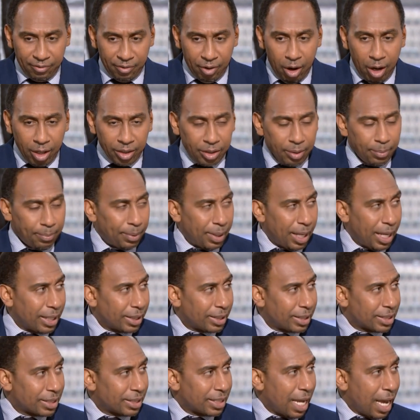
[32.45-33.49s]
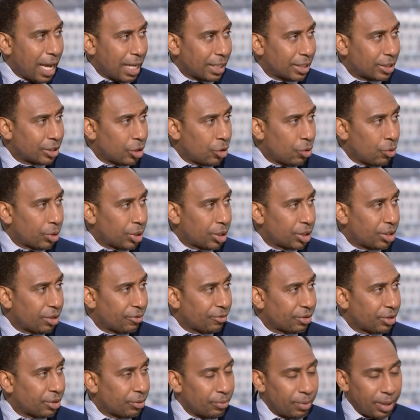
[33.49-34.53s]
Arthur Blank decided to go in a
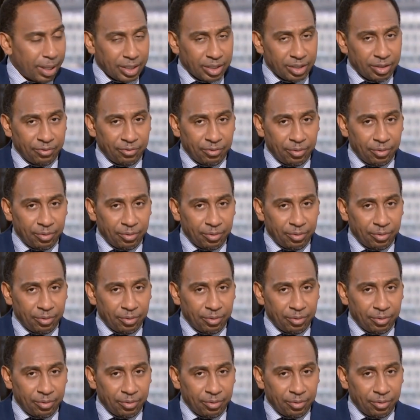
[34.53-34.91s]
different direction